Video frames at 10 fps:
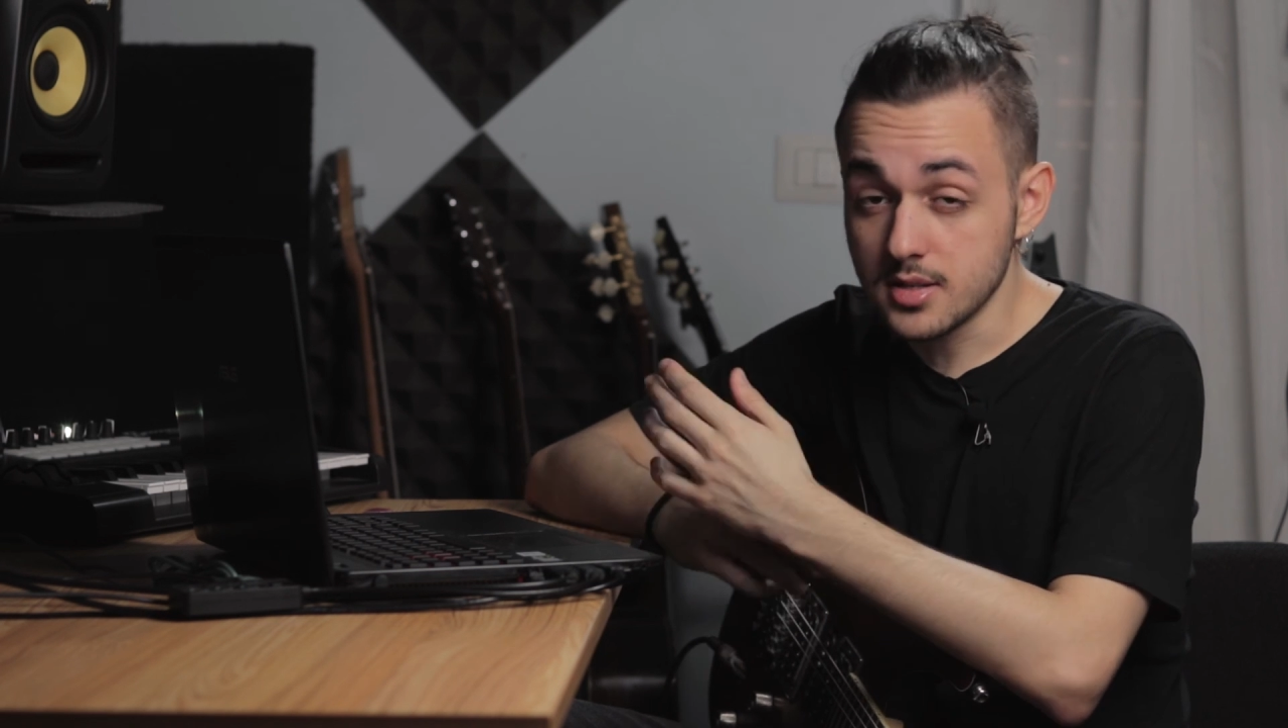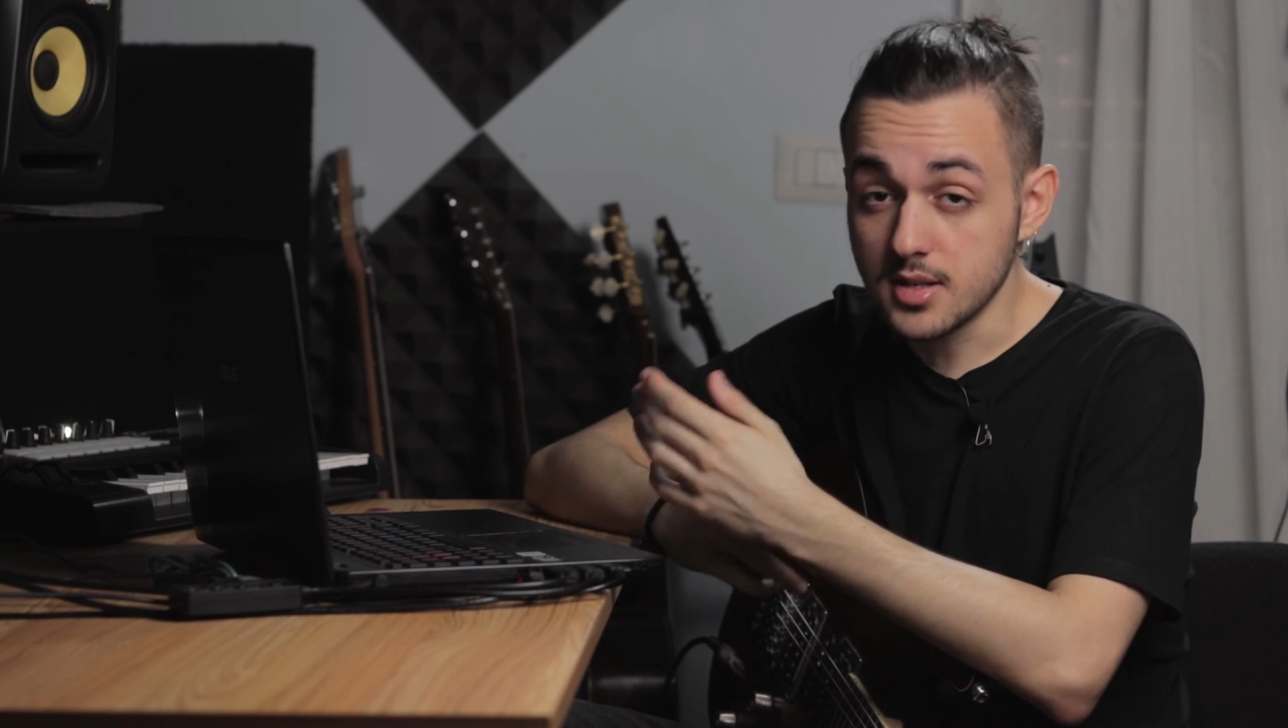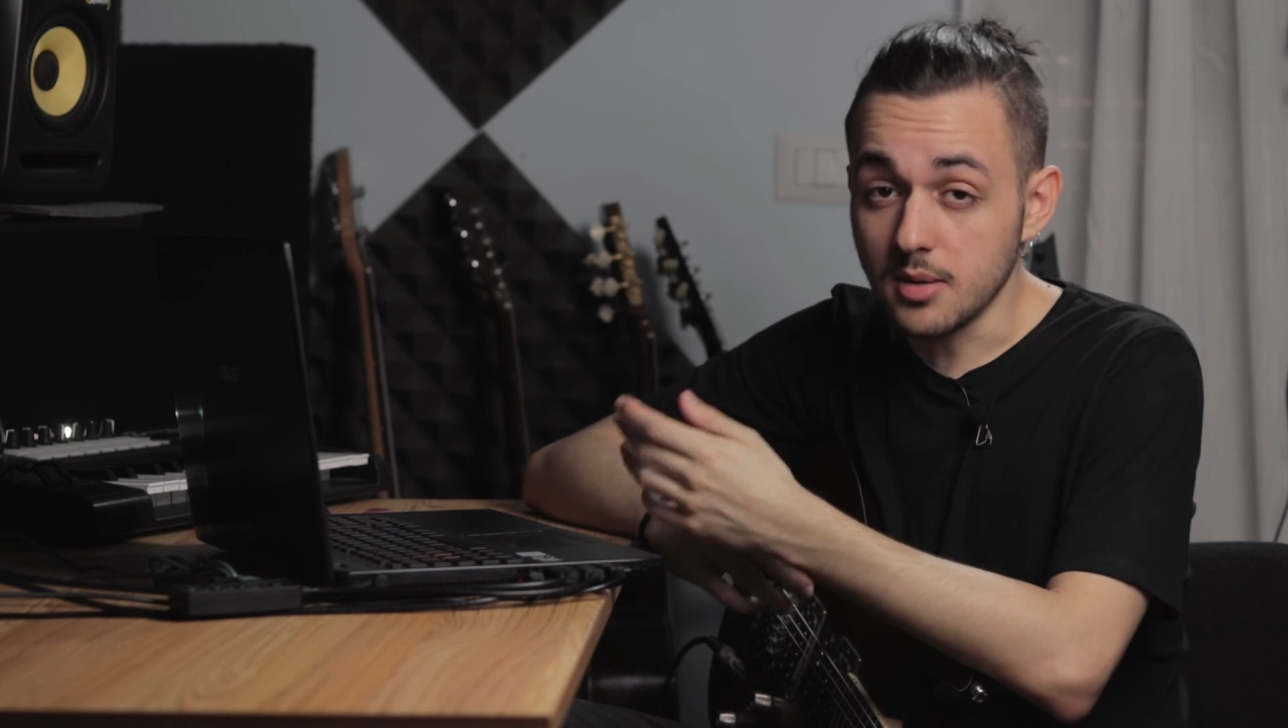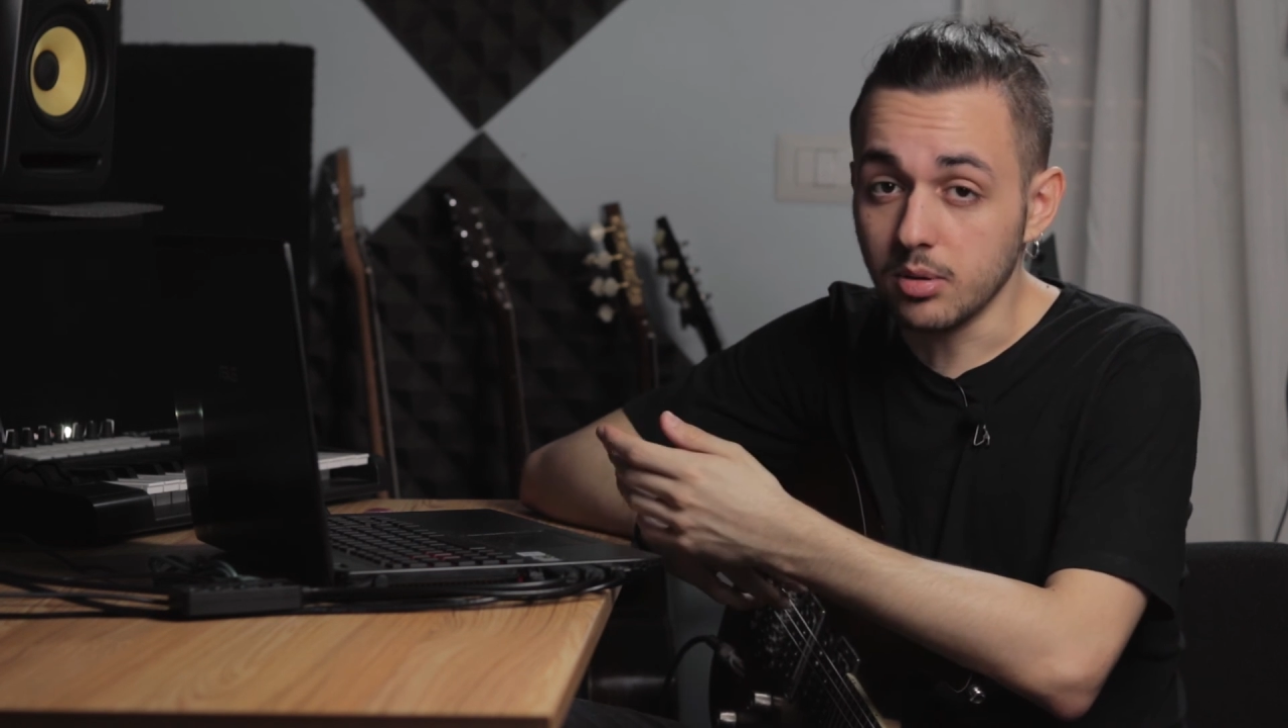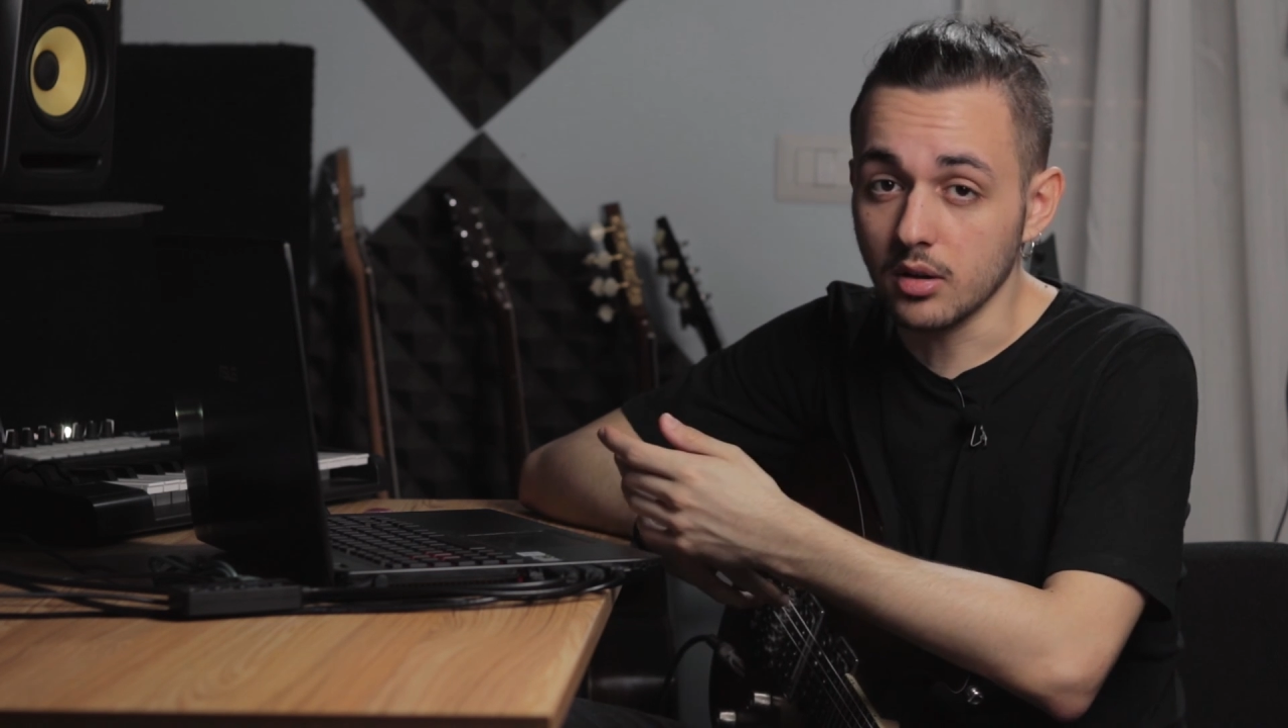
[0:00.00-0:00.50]

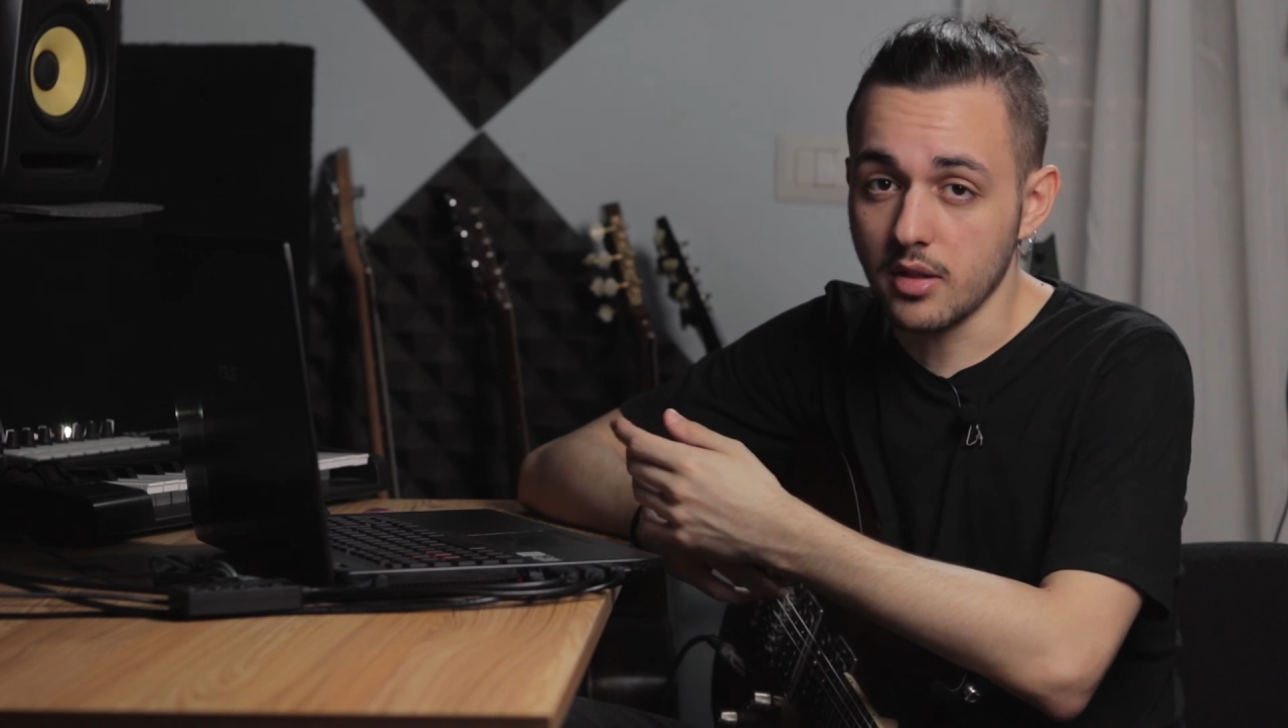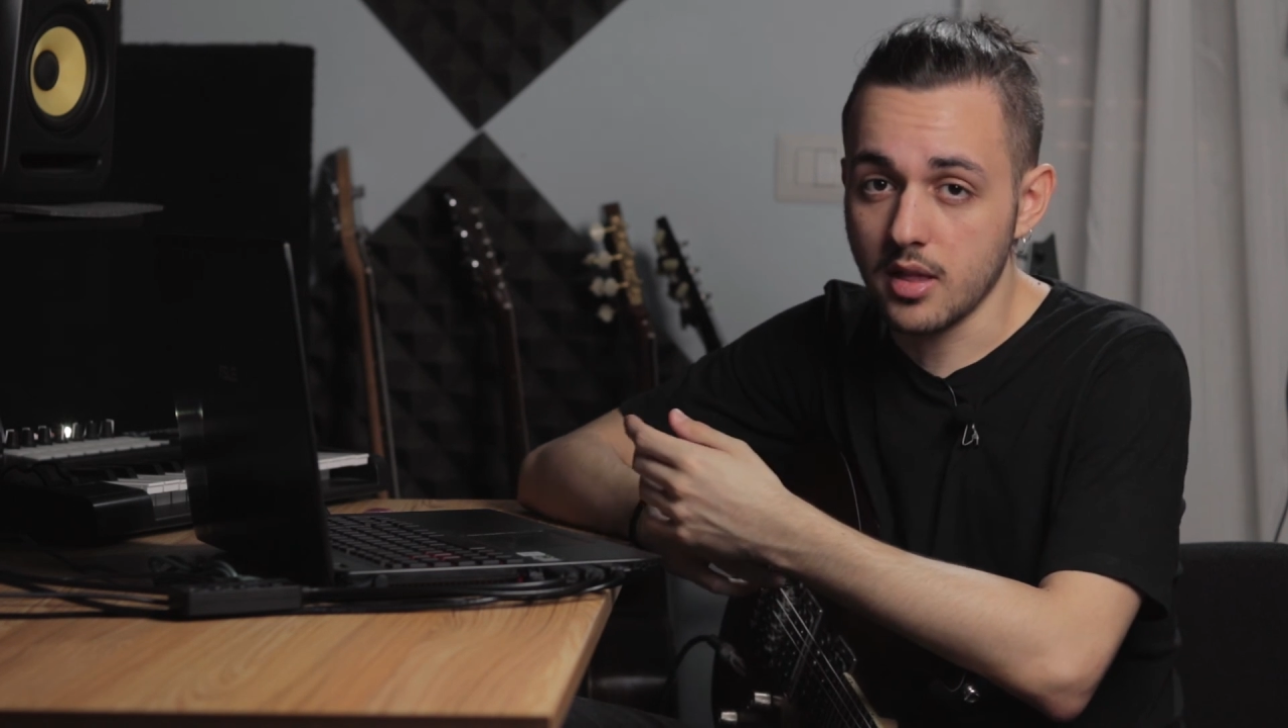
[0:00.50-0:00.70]
simpler